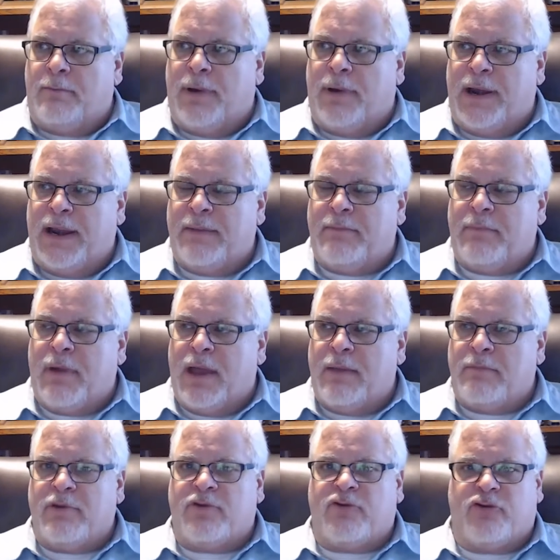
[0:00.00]
But in
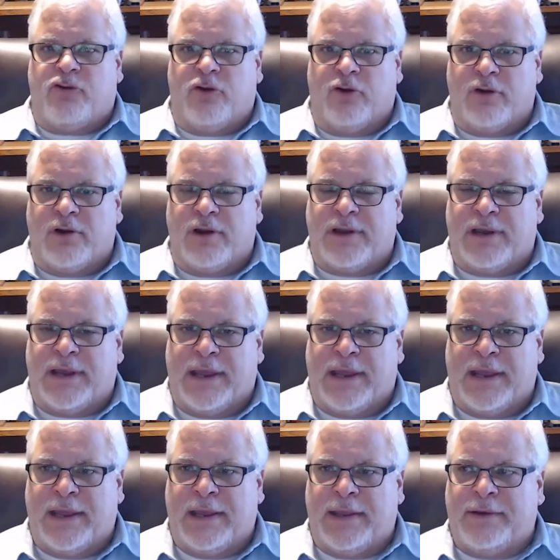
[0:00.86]
my
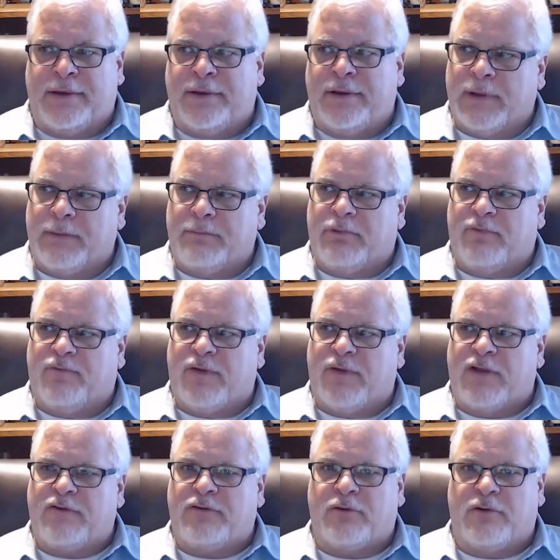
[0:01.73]
maturity and
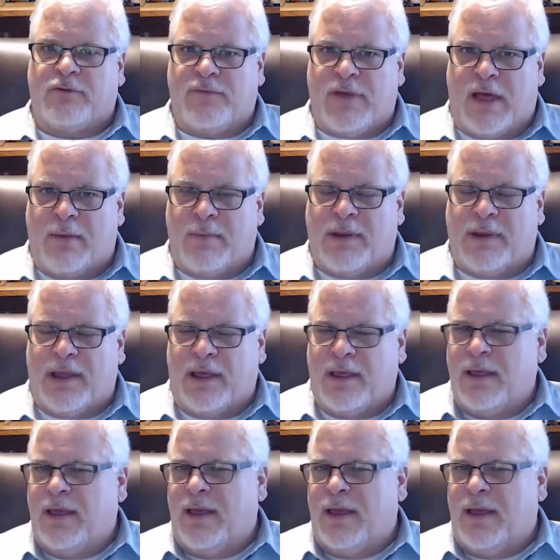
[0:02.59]
professional development,